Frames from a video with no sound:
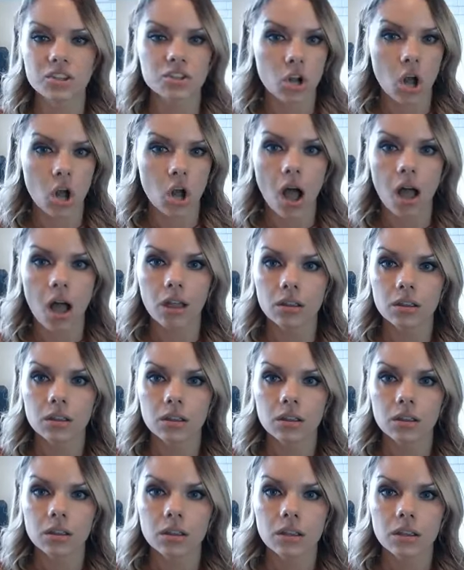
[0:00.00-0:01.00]
at all.
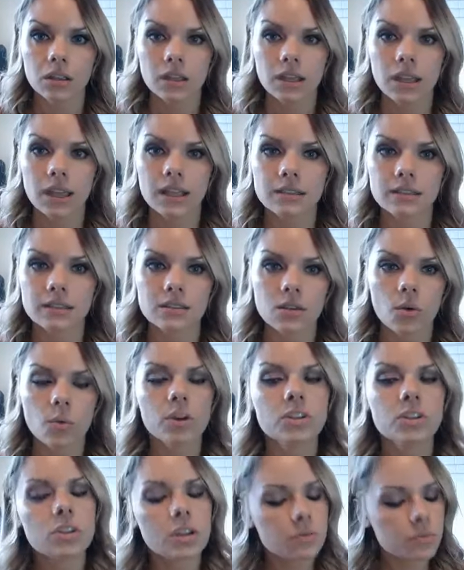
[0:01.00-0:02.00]
It's
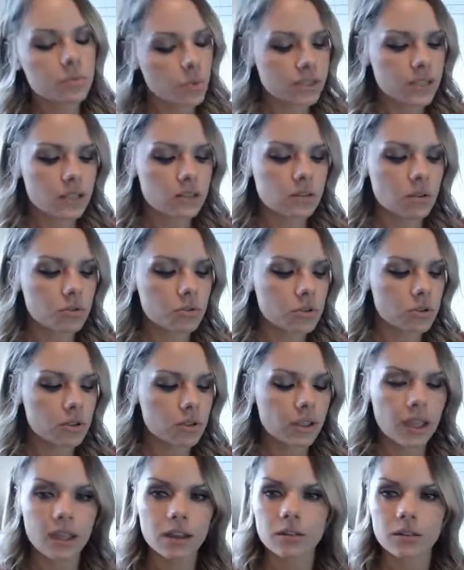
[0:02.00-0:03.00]
what's that social
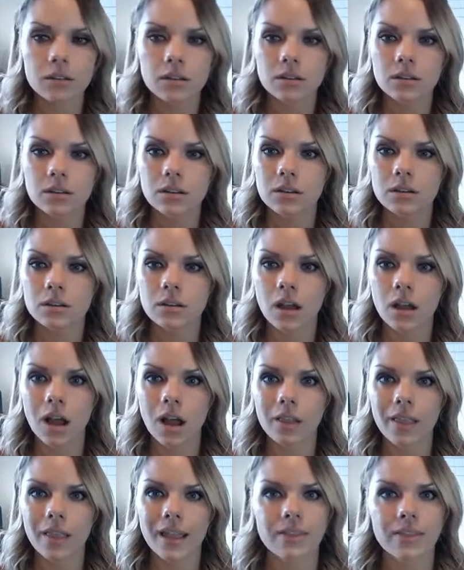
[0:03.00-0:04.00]
again?
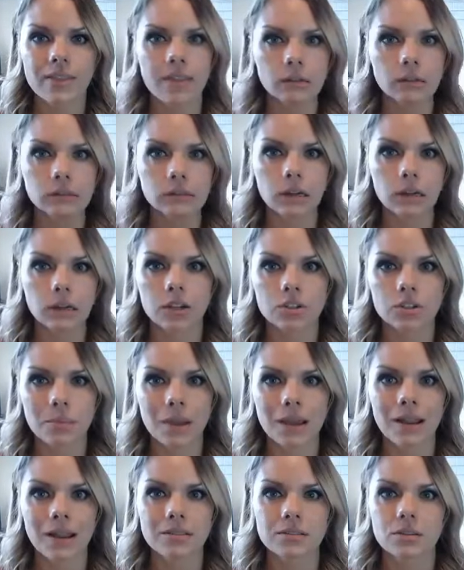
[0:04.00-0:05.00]
Not like that, oh gosh, I
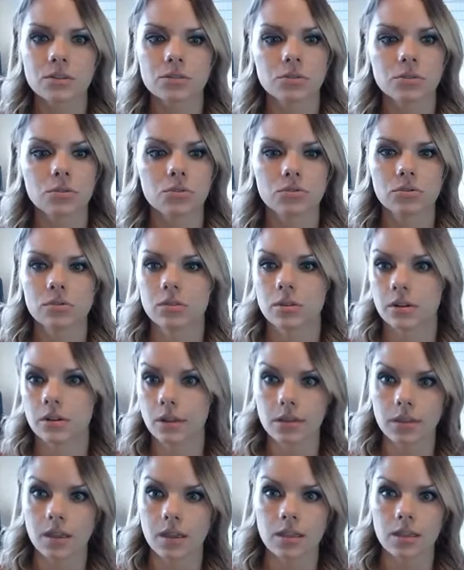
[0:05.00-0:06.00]
might ask their social and they're going
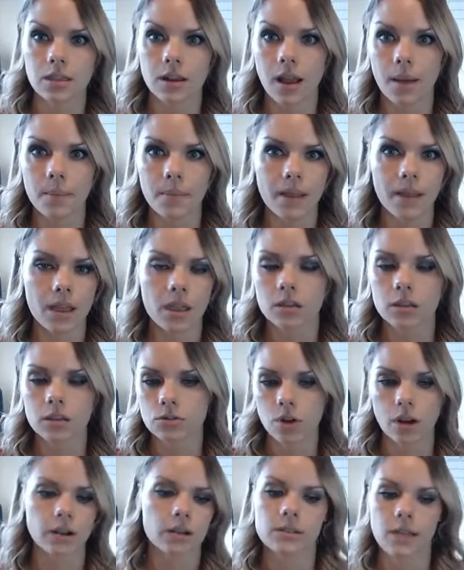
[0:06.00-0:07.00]
to think that I'm like
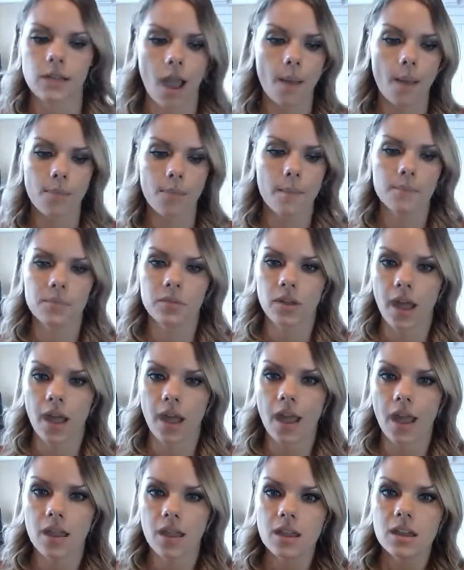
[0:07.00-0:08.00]
trying to scam them.
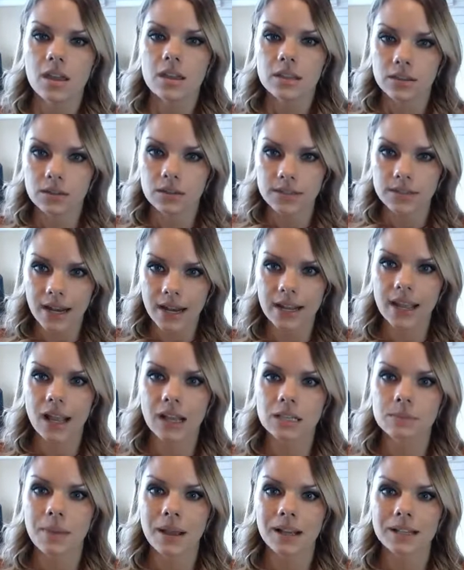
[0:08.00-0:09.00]
Okay. So setting
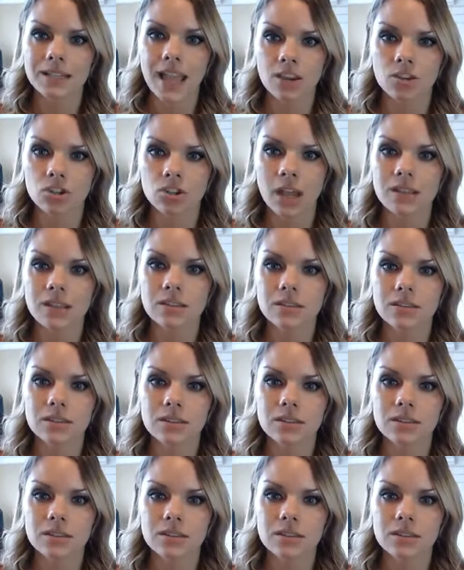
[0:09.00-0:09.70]
expectations.